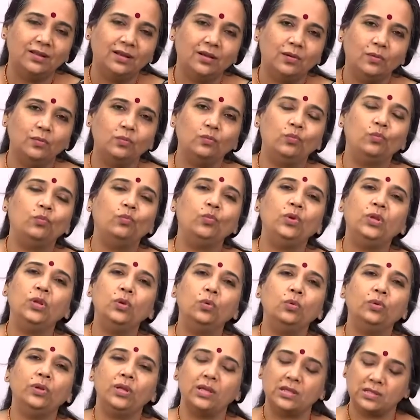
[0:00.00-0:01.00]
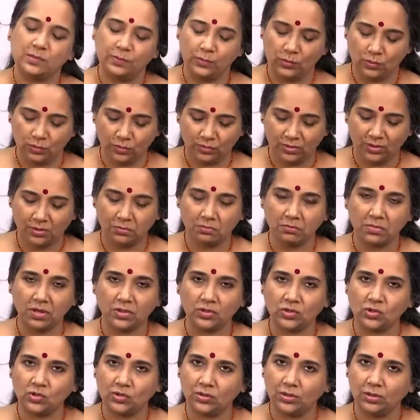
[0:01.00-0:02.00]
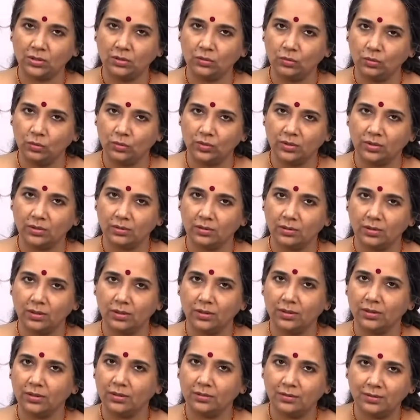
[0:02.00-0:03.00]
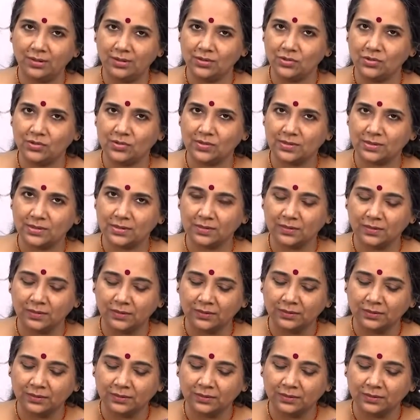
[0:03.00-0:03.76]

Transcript: Um, we don't explore them much in the lower uh, ranges.